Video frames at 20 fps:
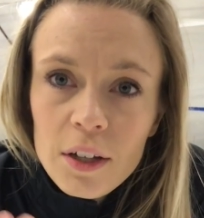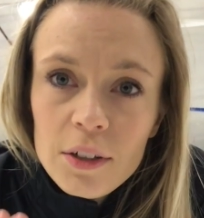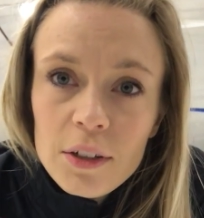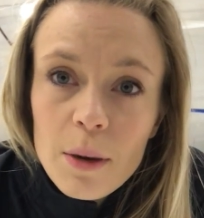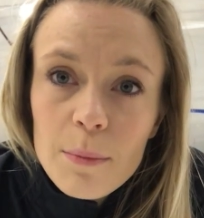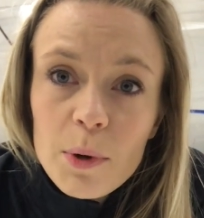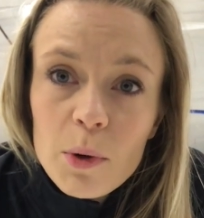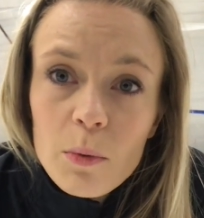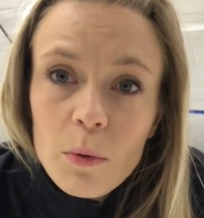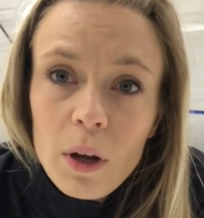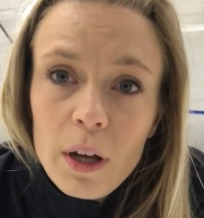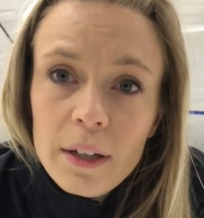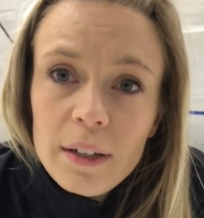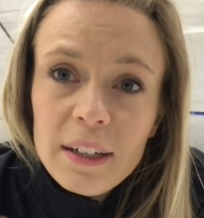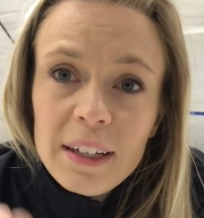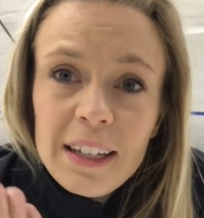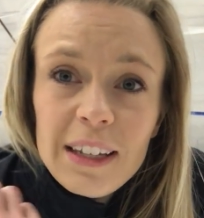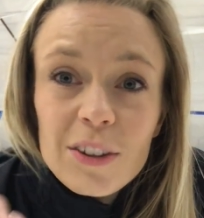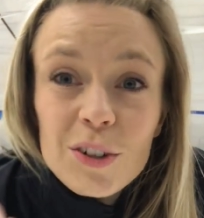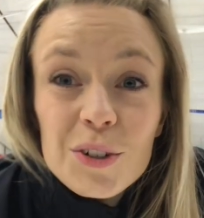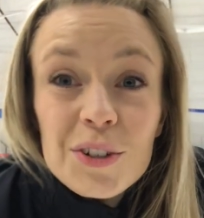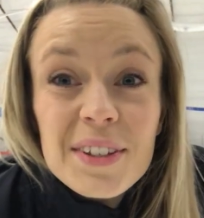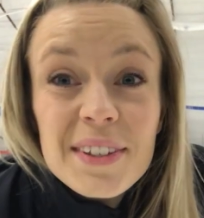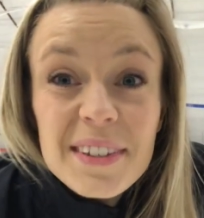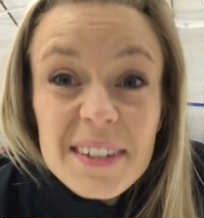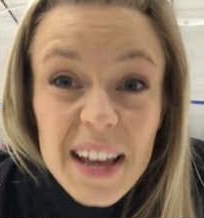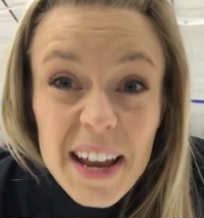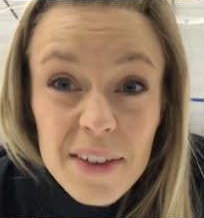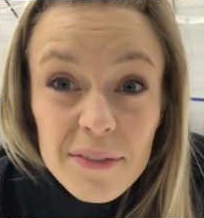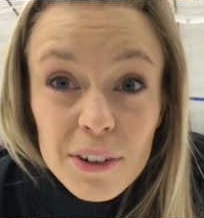Number one, either
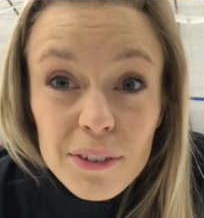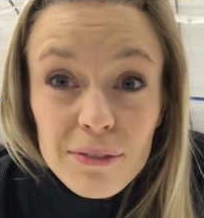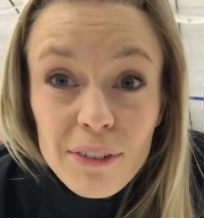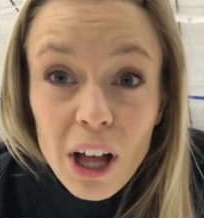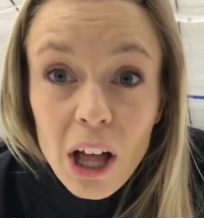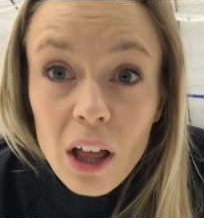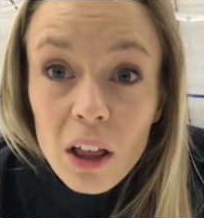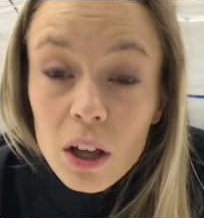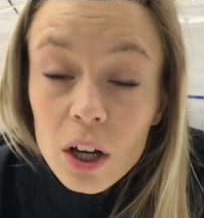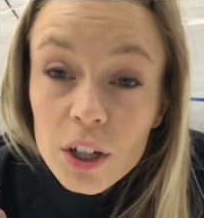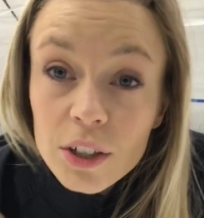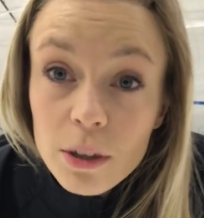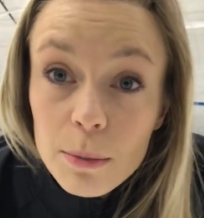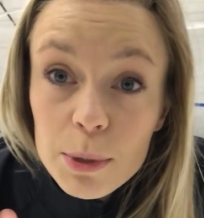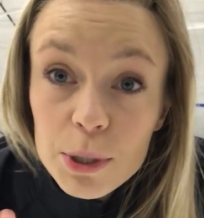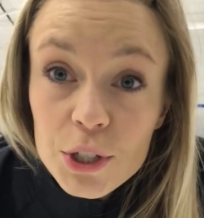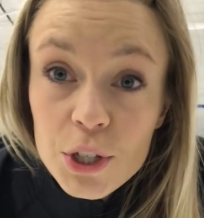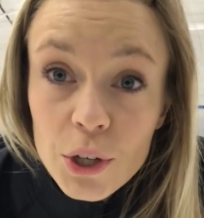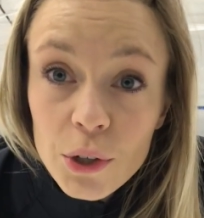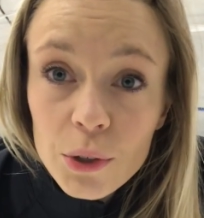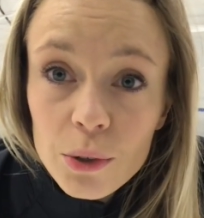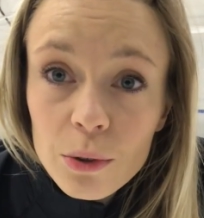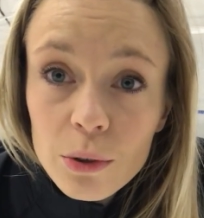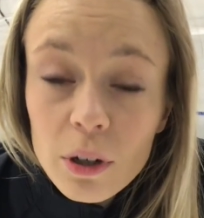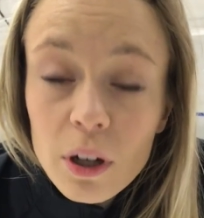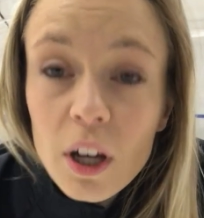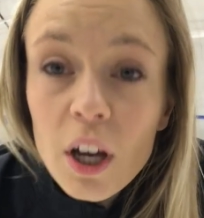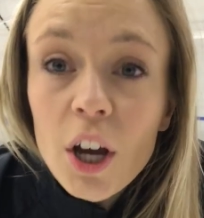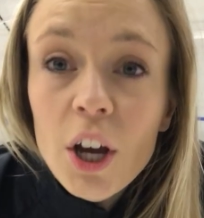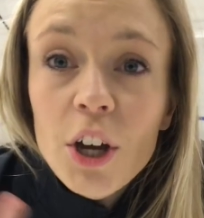save your fall, or number
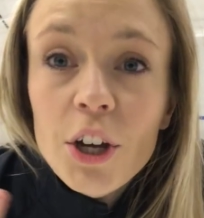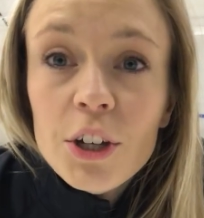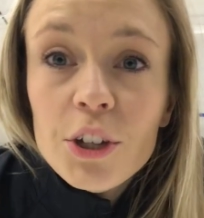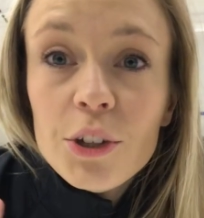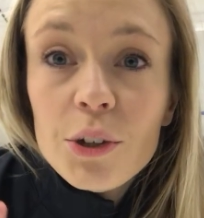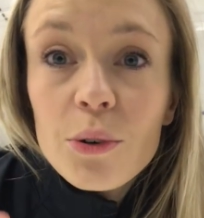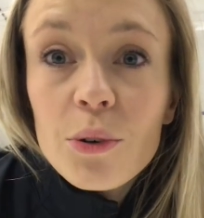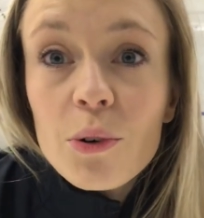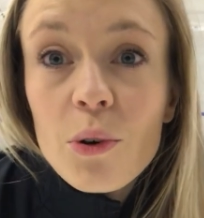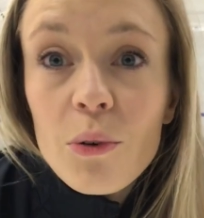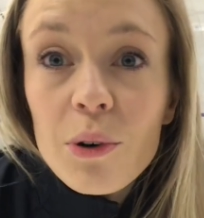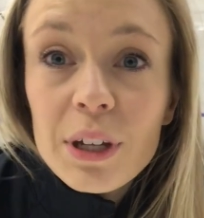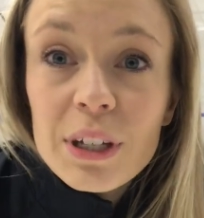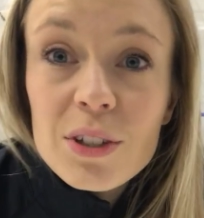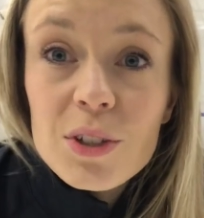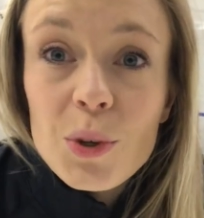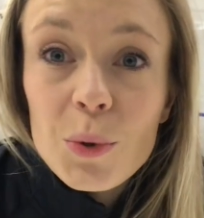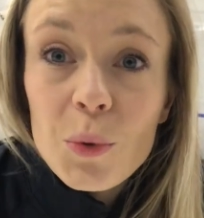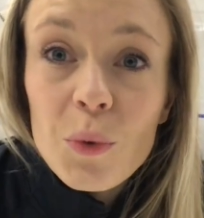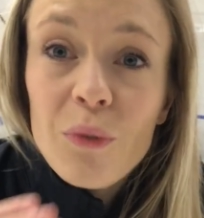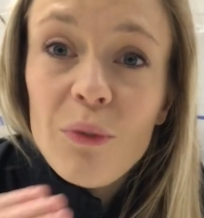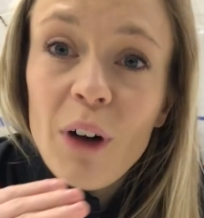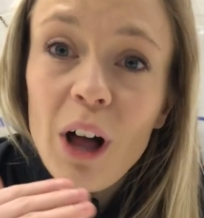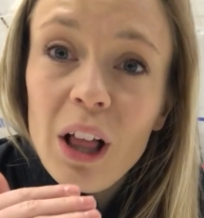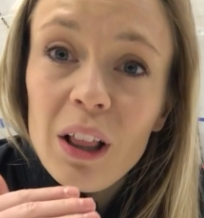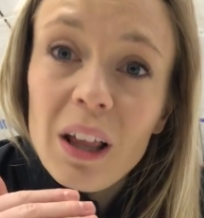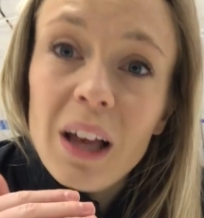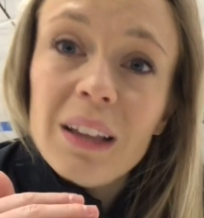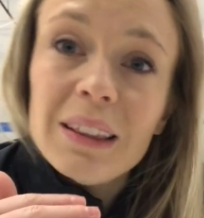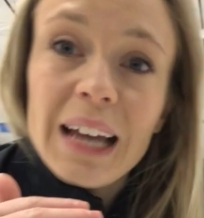two, you're going to
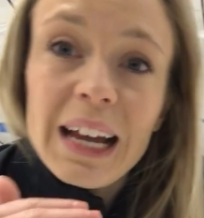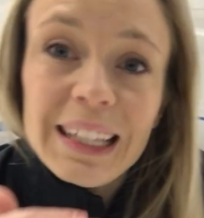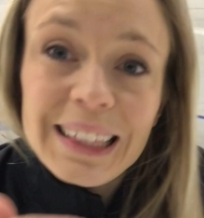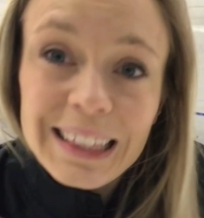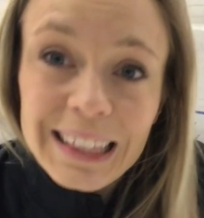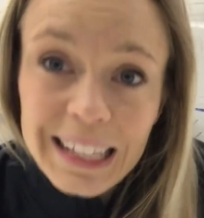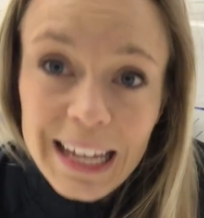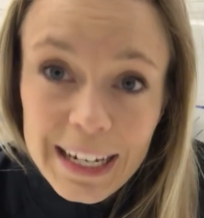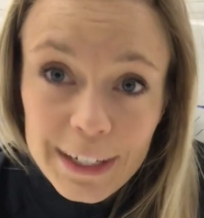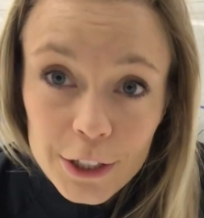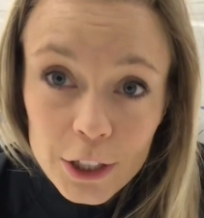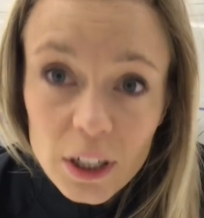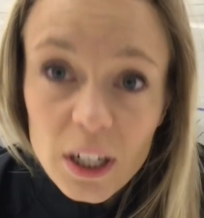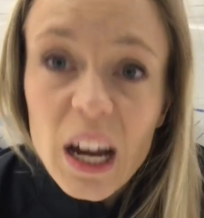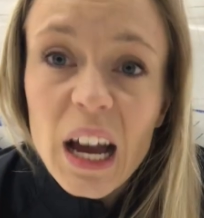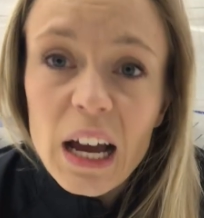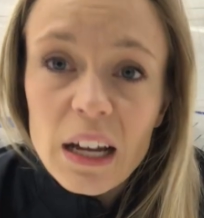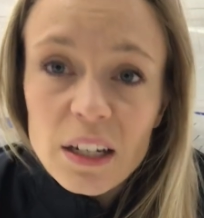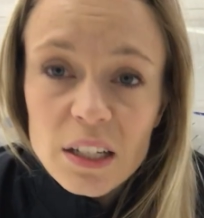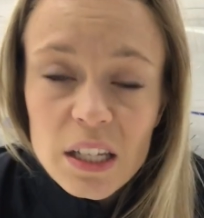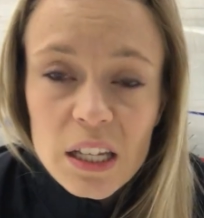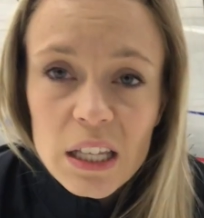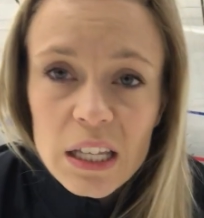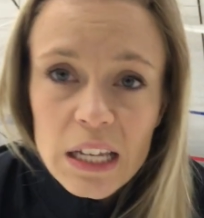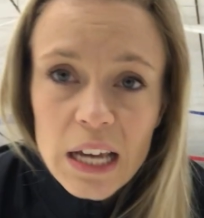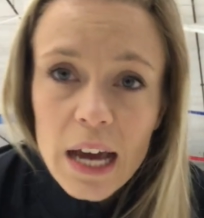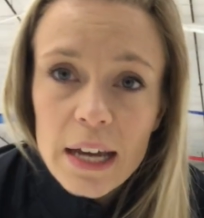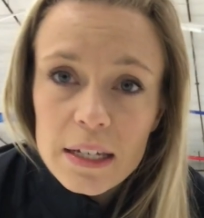fall a lot lighter onto the